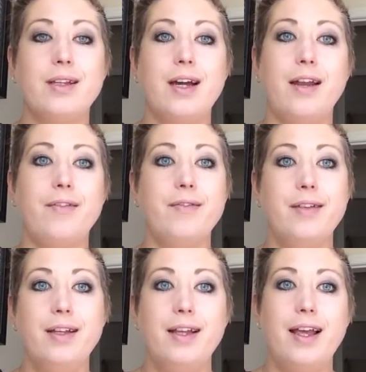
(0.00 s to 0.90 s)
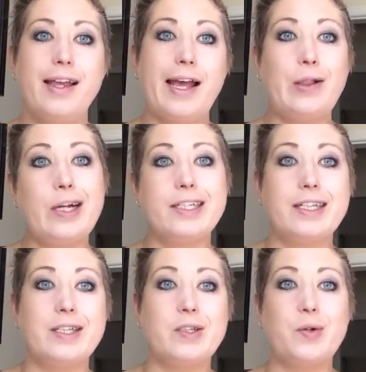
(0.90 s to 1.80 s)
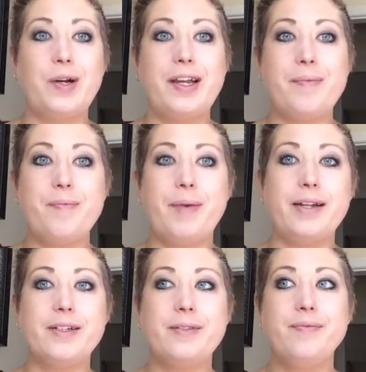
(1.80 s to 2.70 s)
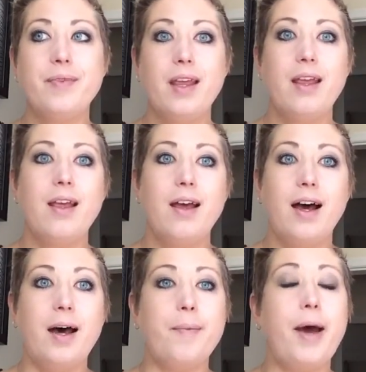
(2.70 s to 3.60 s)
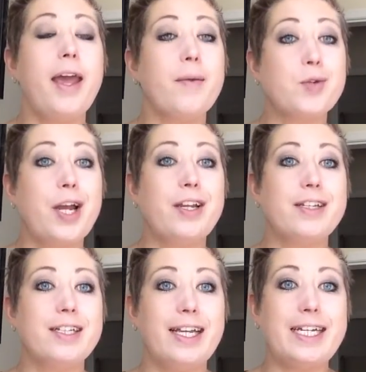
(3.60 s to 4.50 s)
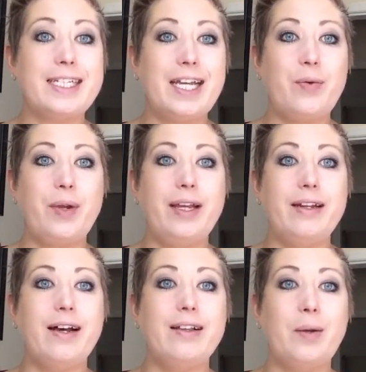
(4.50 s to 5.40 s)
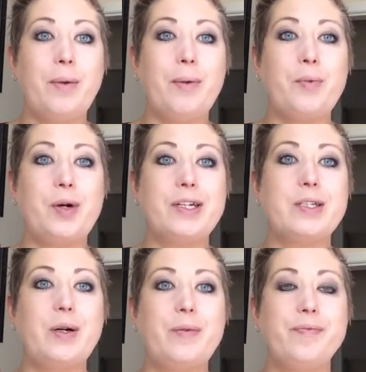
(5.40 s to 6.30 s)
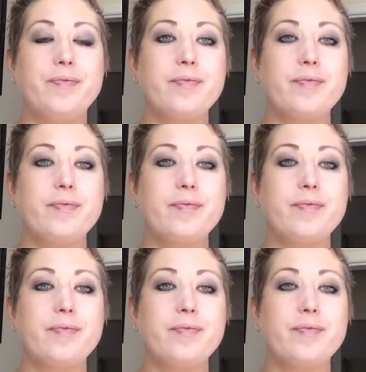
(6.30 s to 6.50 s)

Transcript: kind of get lost in the story. But I am trying to, like I say, read a little bit more. So,